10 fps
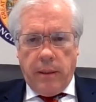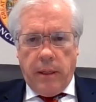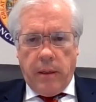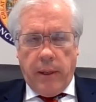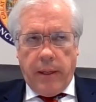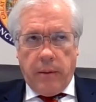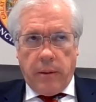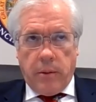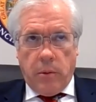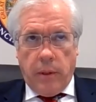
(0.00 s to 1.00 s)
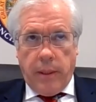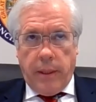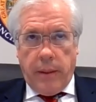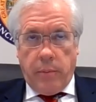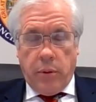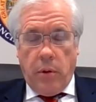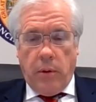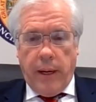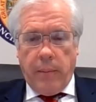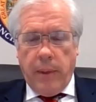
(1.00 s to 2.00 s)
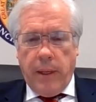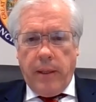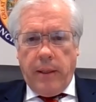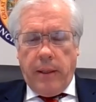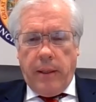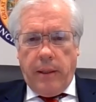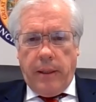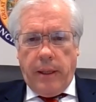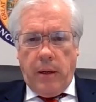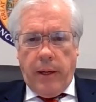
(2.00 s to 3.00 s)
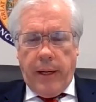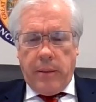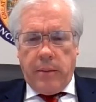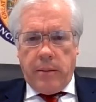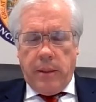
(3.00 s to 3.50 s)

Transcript: our regulatory program, has